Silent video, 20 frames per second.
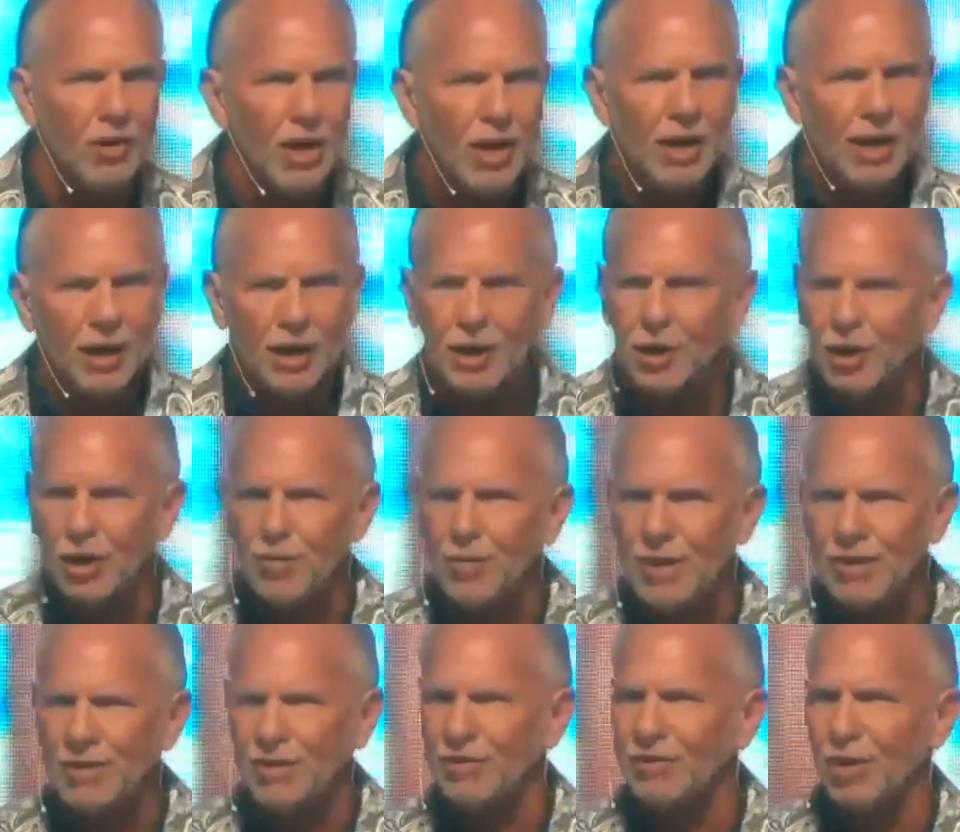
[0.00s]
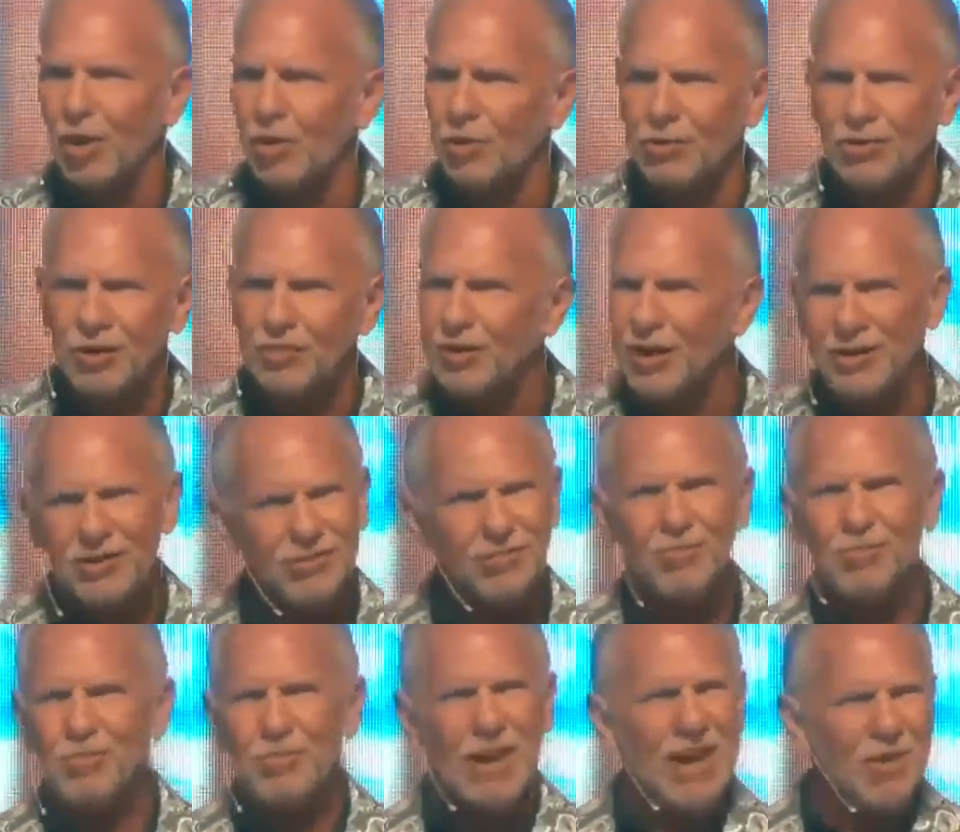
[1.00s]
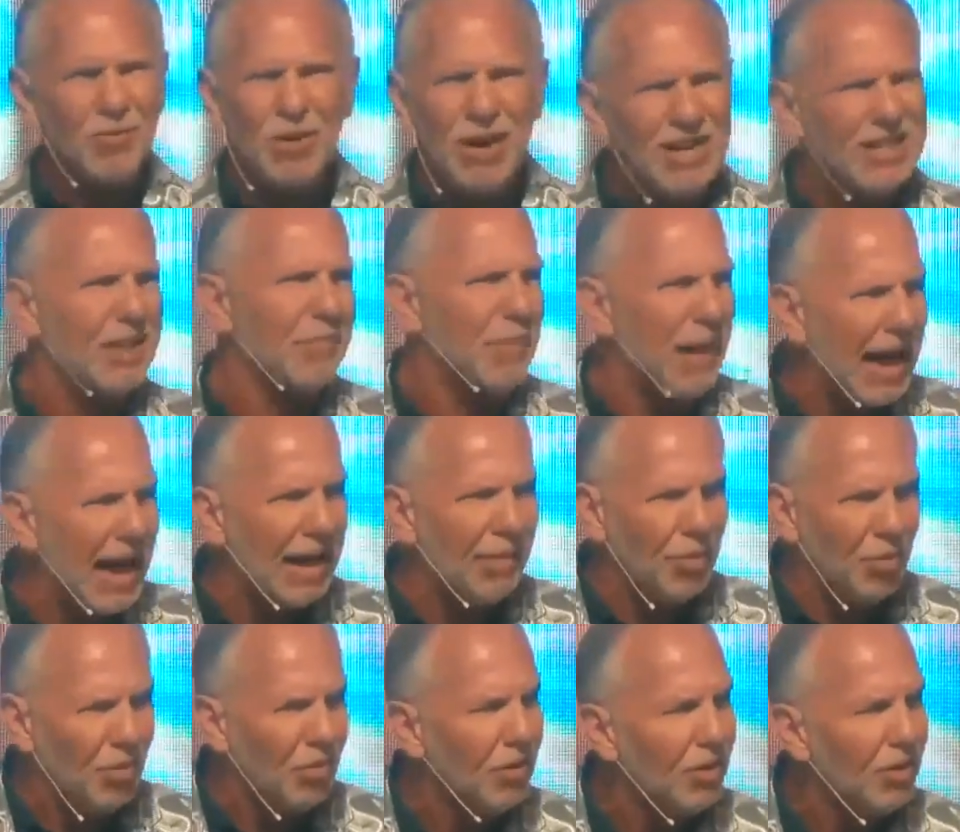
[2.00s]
It could have been the soldier. And I'm going, Man, read the Bible.